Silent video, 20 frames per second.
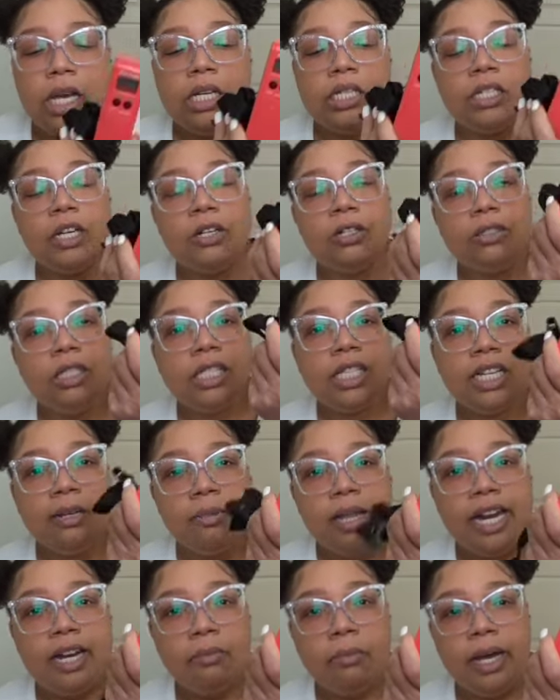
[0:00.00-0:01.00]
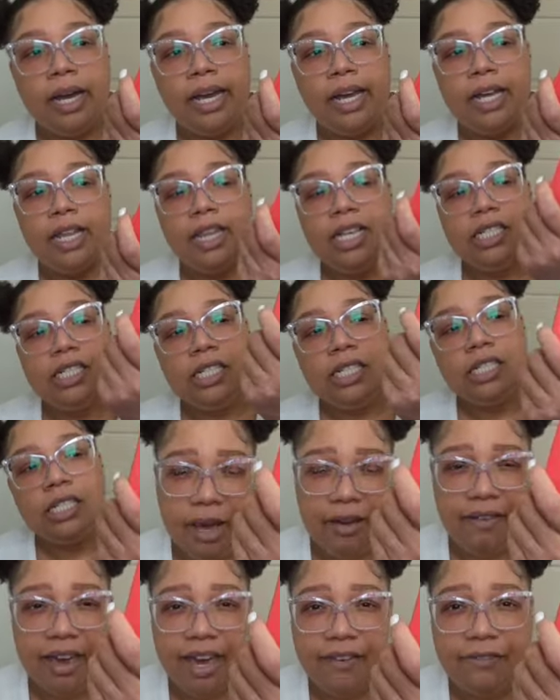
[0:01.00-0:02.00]
So just keep that in mind. This is
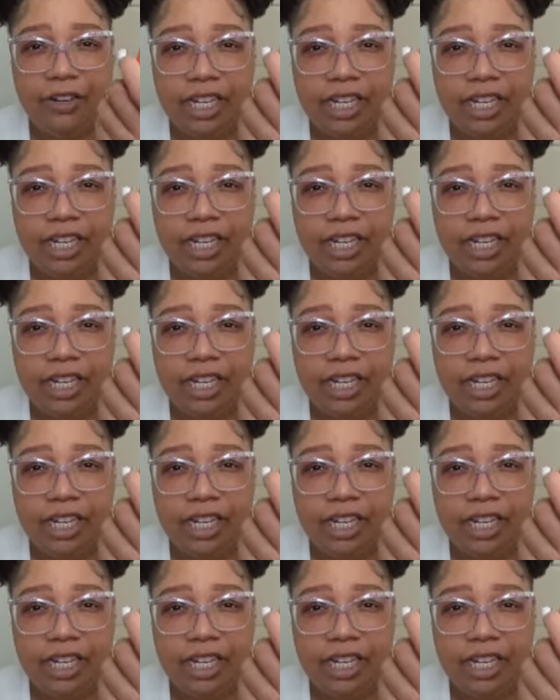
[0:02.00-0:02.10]
I've had